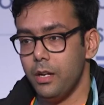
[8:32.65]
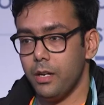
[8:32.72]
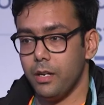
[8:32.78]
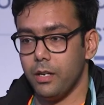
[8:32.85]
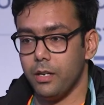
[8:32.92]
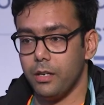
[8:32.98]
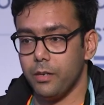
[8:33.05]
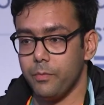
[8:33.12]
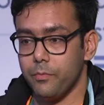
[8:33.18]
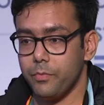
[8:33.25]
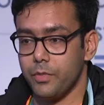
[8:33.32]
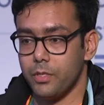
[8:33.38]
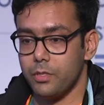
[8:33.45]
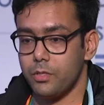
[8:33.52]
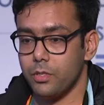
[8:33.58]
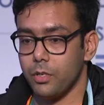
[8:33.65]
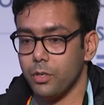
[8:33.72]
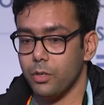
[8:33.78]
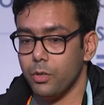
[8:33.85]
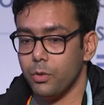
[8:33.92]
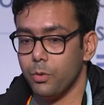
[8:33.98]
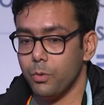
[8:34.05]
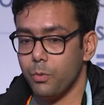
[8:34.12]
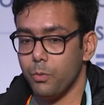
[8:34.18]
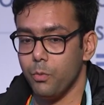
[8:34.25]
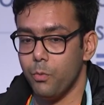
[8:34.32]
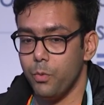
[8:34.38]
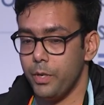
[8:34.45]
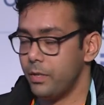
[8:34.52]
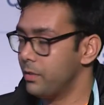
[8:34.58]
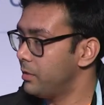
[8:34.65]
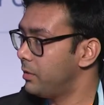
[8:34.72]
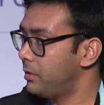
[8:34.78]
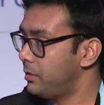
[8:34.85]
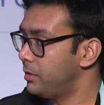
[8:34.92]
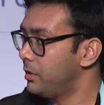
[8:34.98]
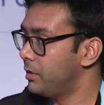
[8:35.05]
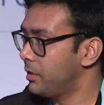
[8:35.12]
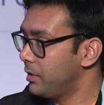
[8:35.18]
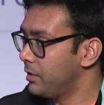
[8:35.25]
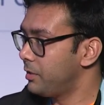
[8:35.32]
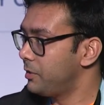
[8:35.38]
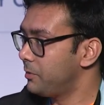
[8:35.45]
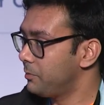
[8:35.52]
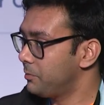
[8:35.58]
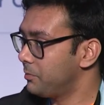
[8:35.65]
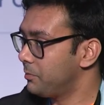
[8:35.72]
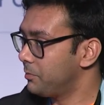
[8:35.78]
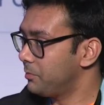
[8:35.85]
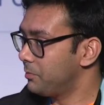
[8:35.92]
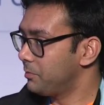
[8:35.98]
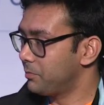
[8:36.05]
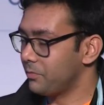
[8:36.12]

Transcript: Uh, so which is we, a nice way of saying we're not using lidar.